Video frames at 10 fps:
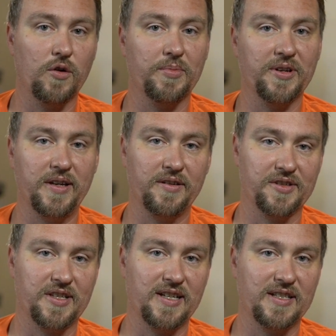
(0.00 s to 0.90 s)
open
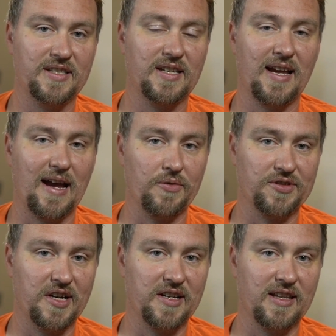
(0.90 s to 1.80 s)
interstates
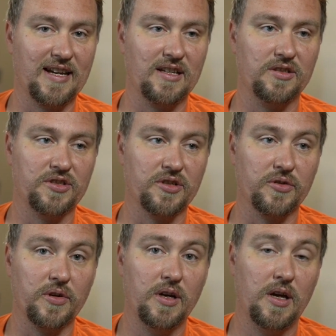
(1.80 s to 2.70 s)
outside of that.
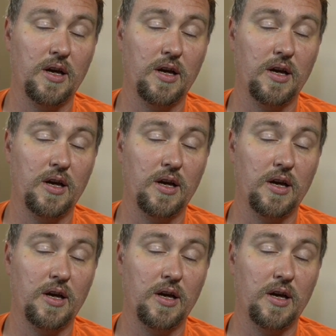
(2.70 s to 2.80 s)
So